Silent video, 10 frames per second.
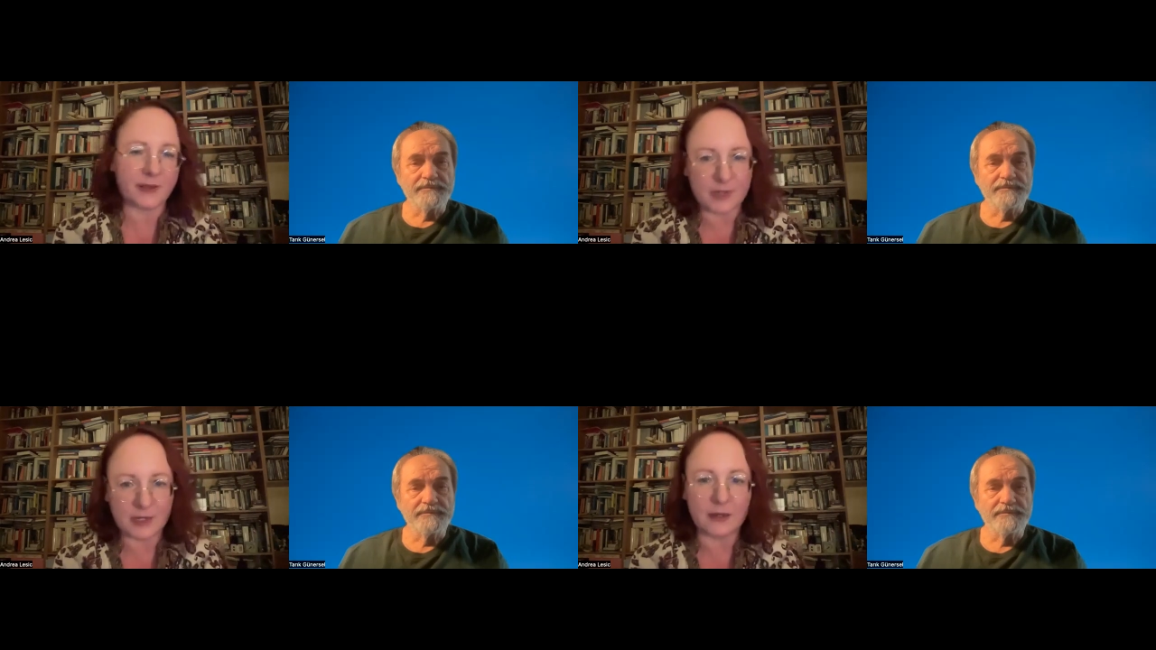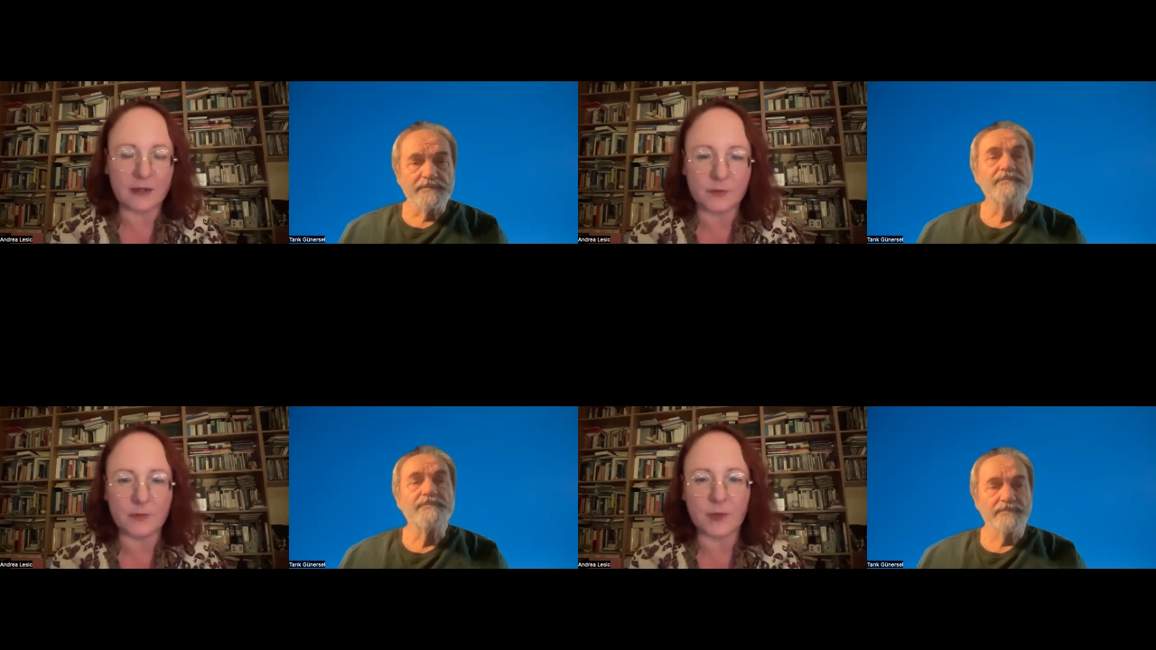Speaker 1: family.
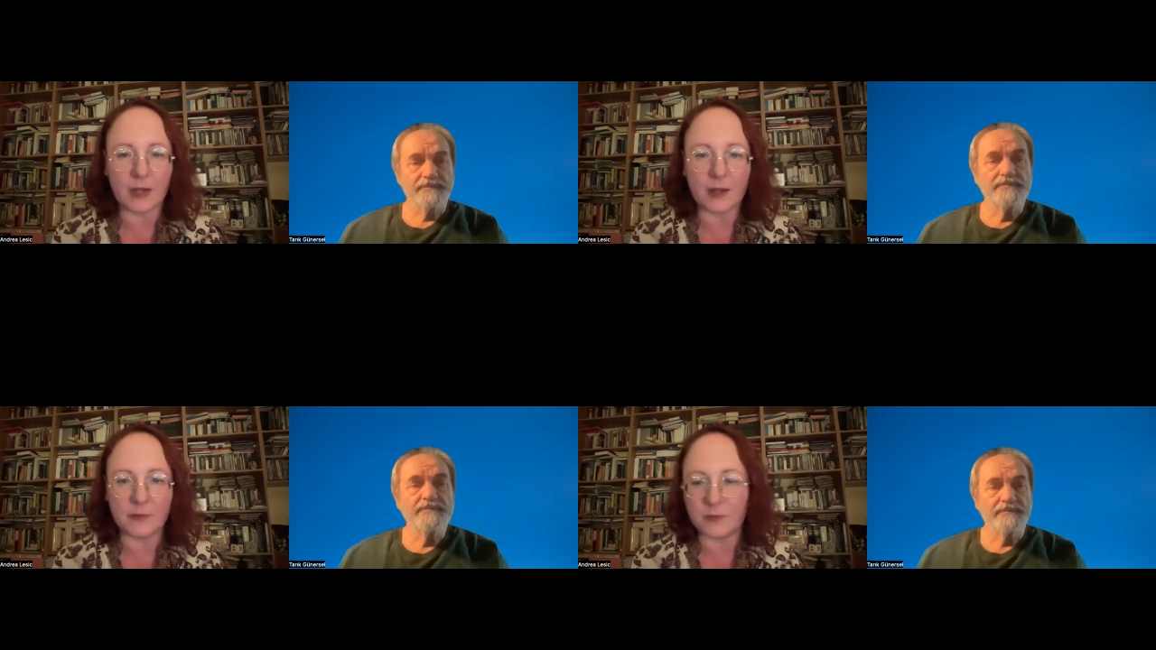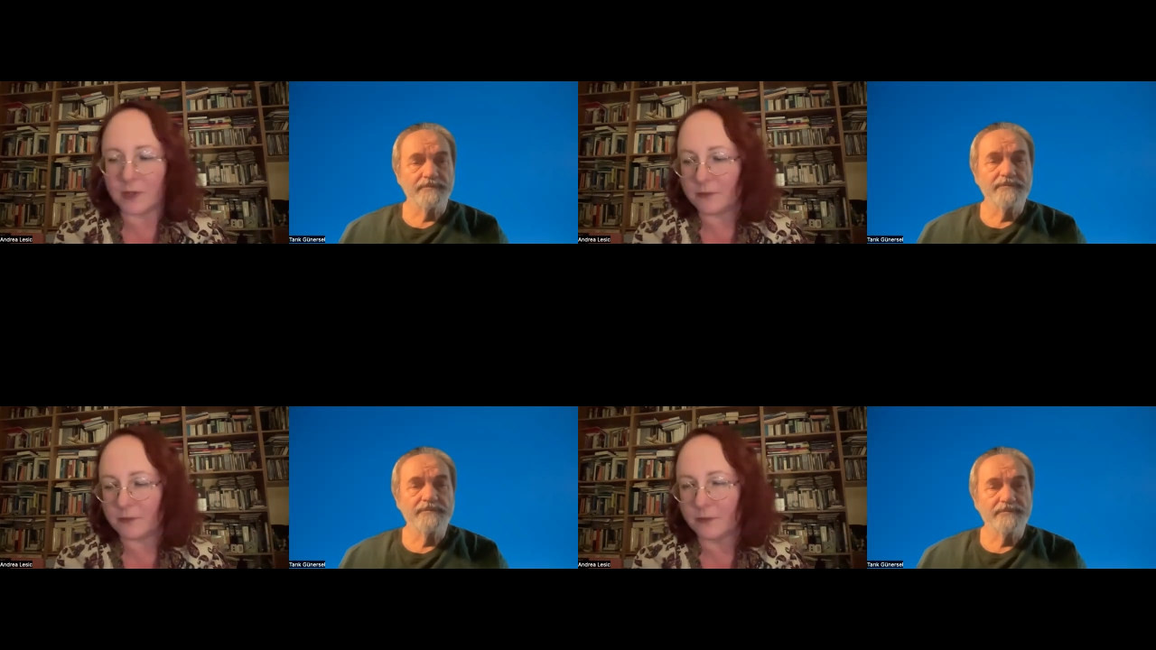I'm I'm
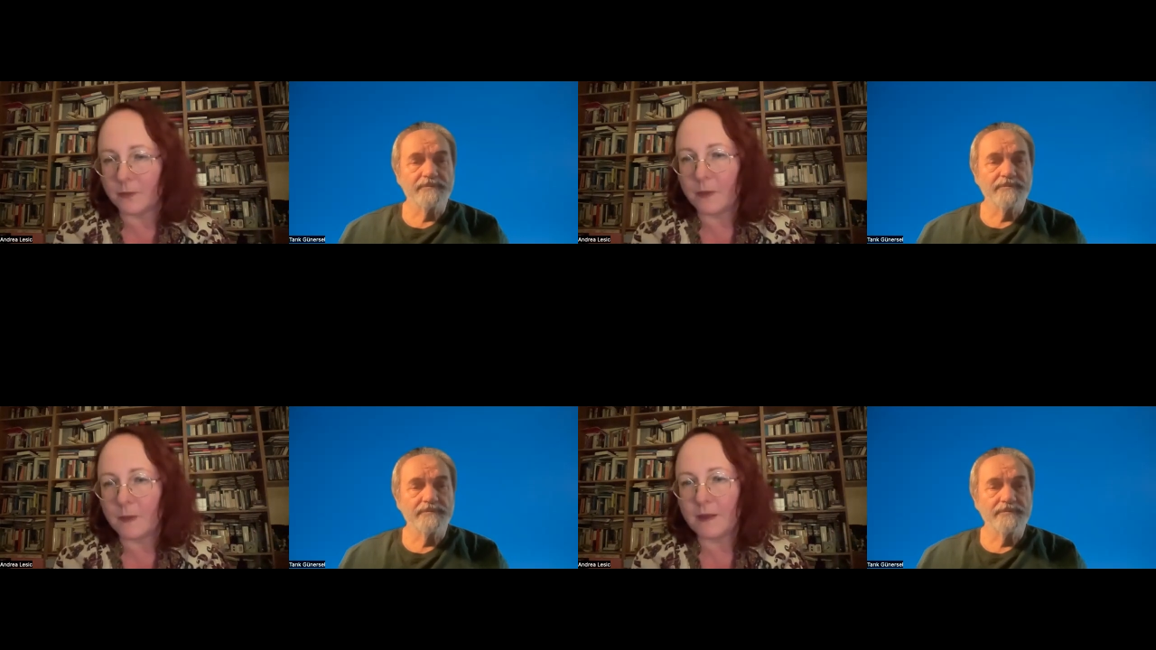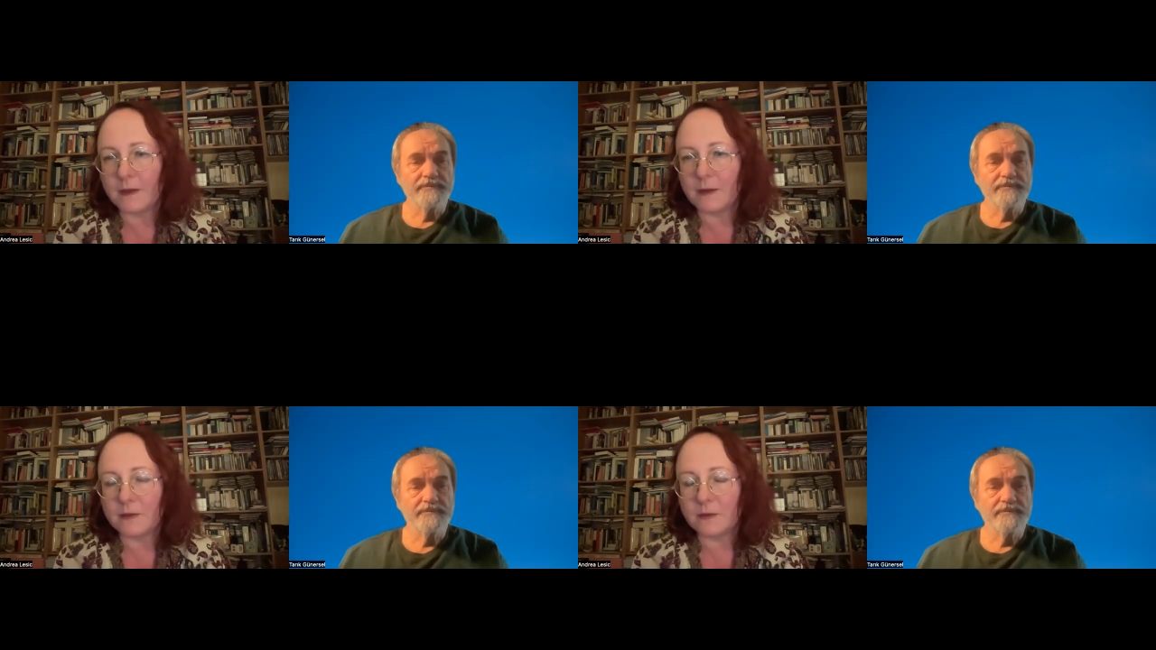um,
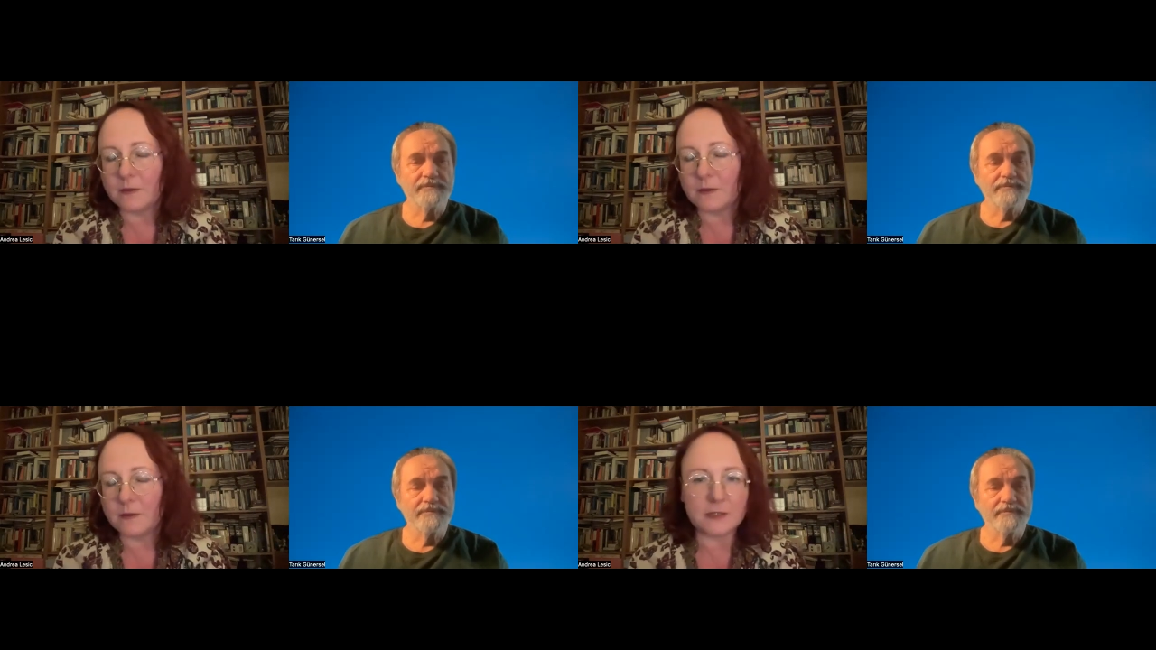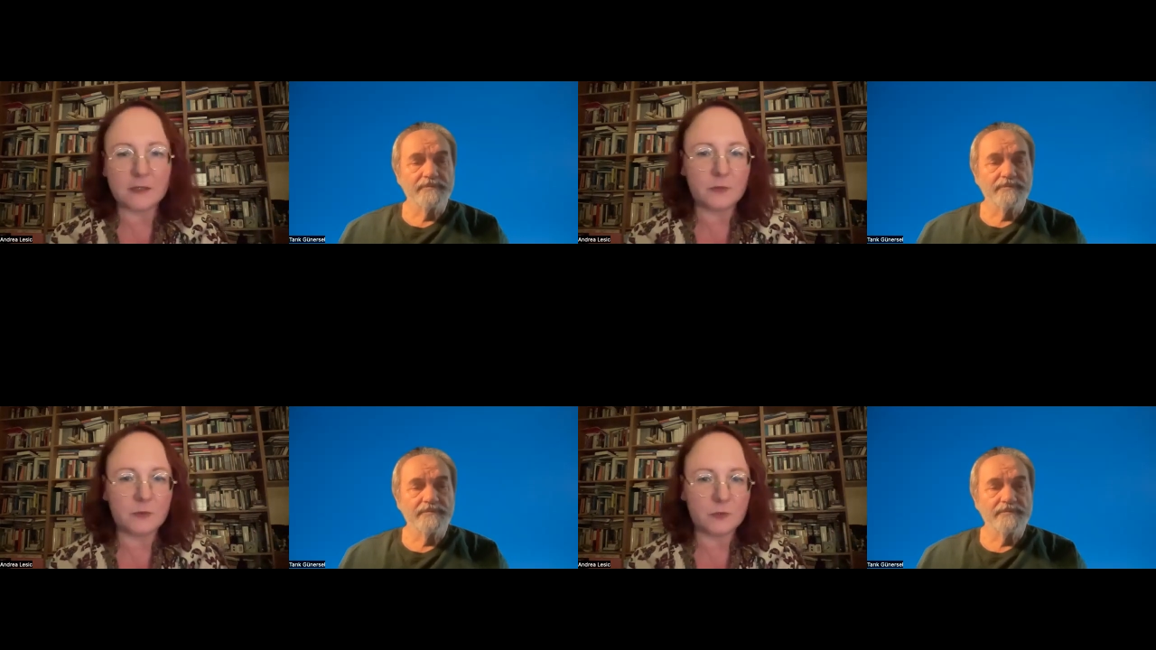my
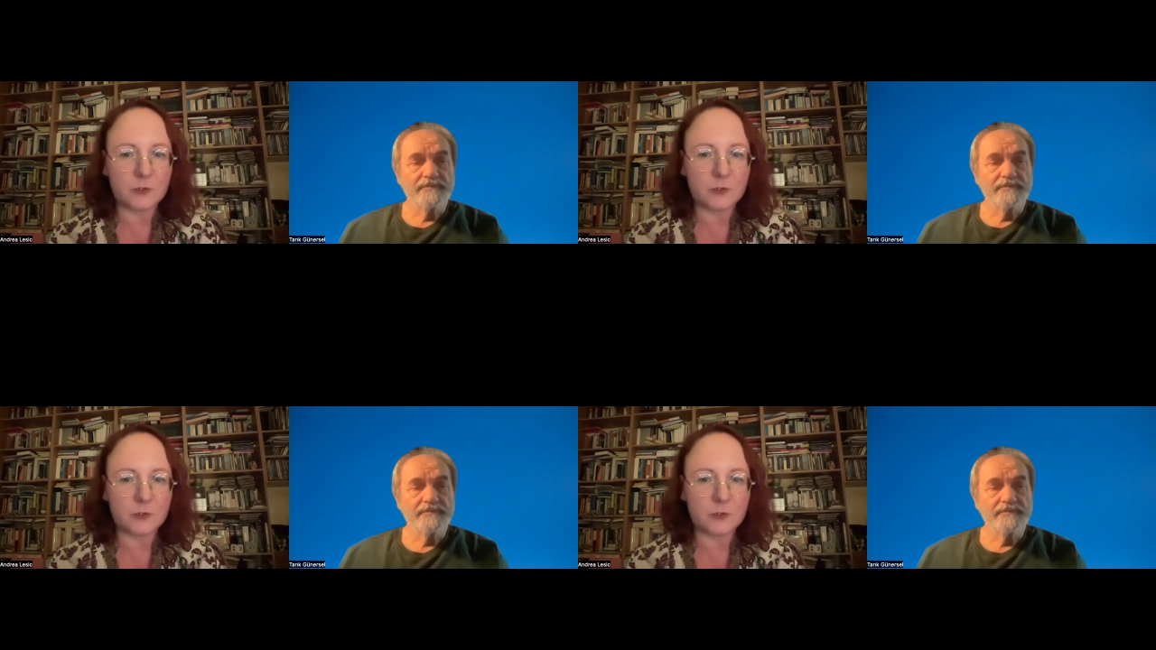father